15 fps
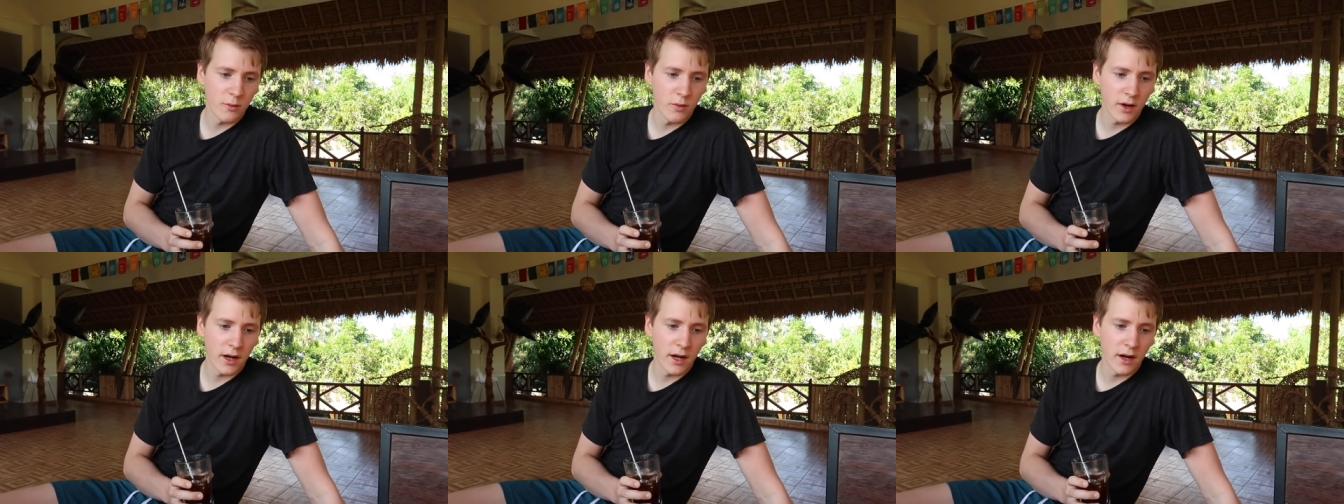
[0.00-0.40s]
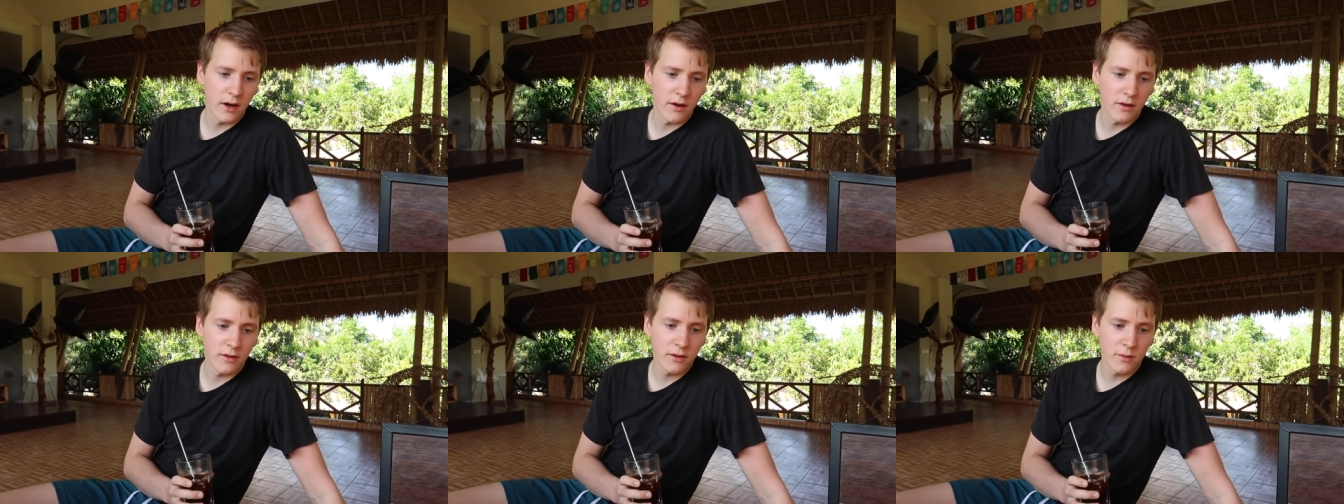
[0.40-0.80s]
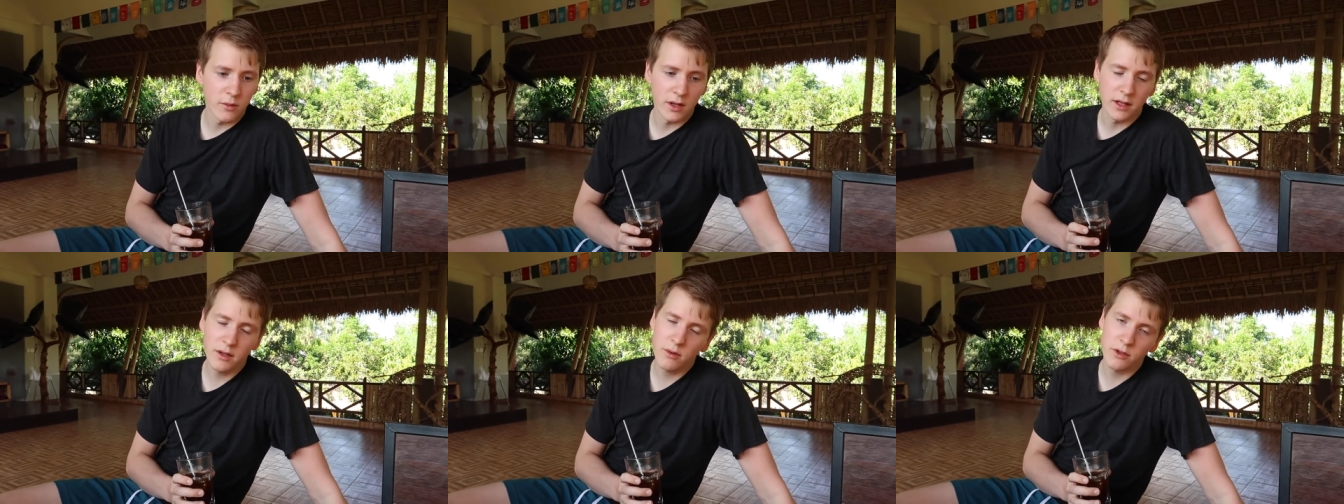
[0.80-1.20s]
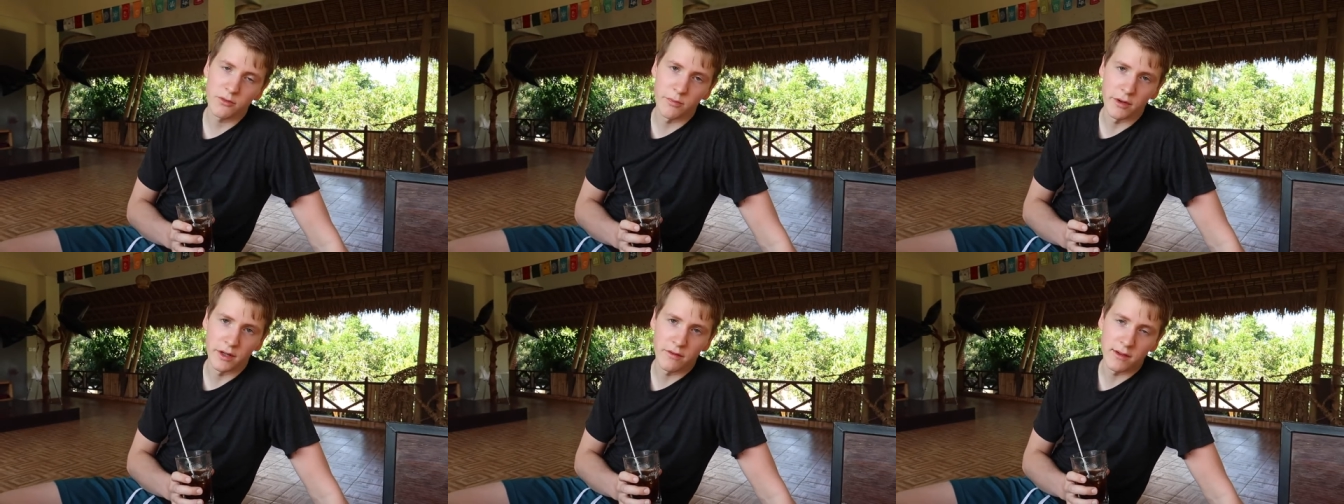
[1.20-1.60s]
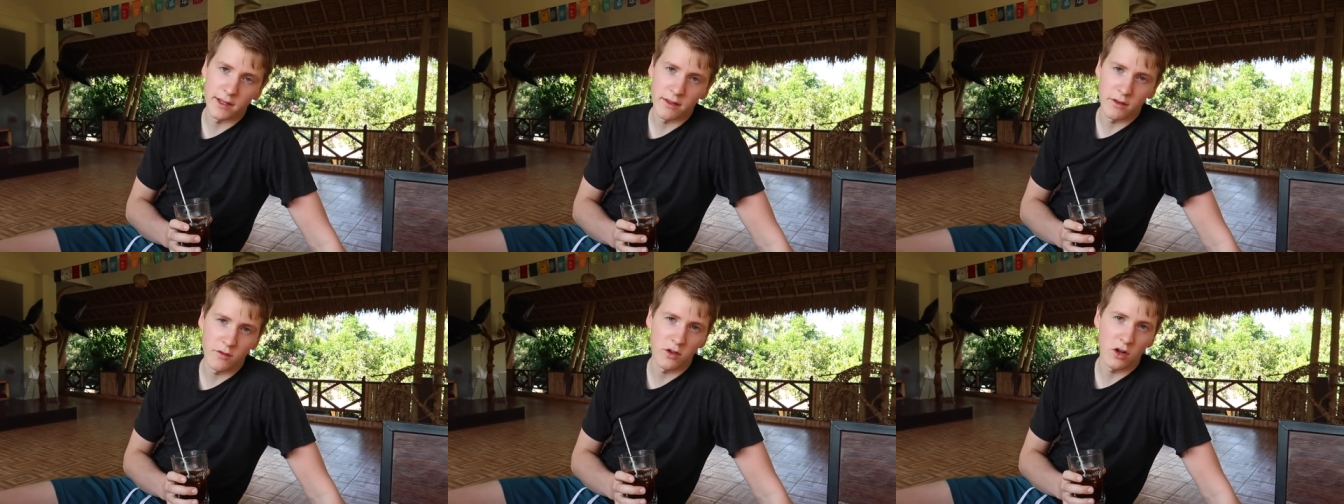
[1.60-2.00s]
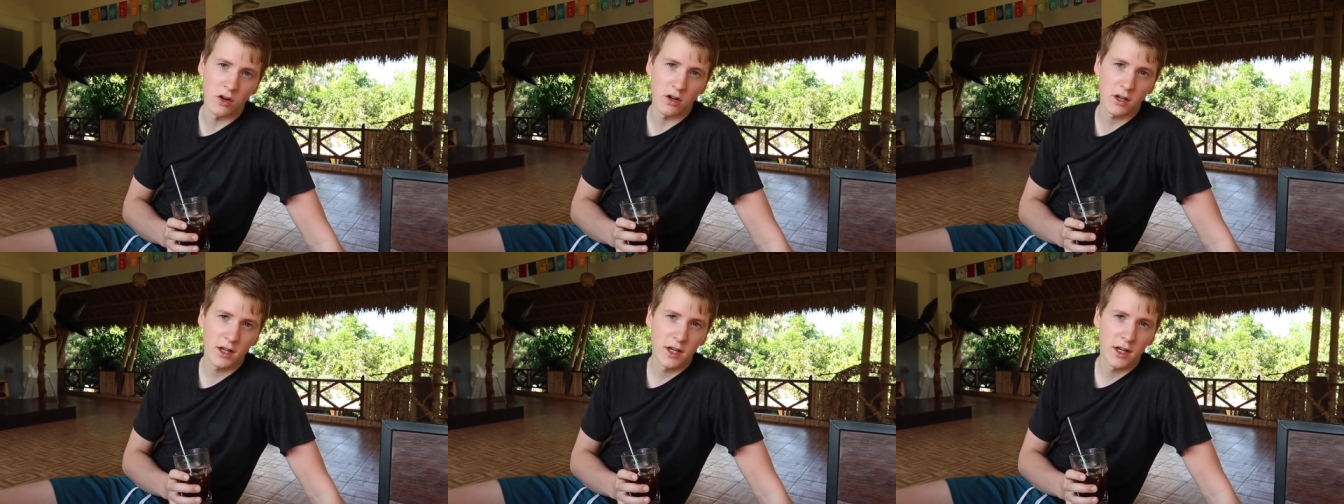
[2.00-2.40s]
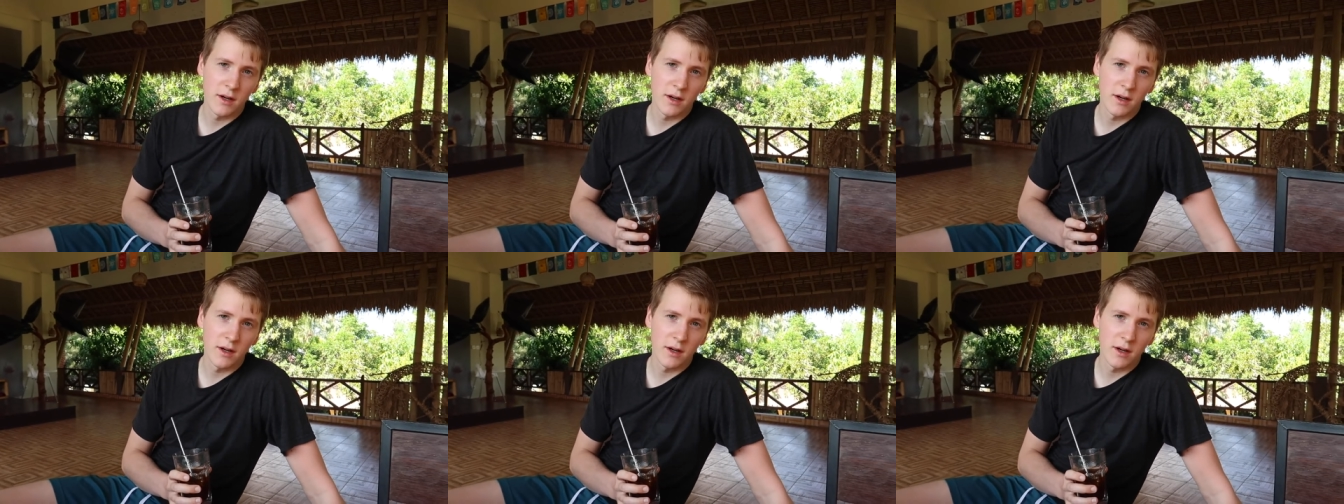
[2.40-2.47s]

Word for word: where, well, he was briefly in the vlog,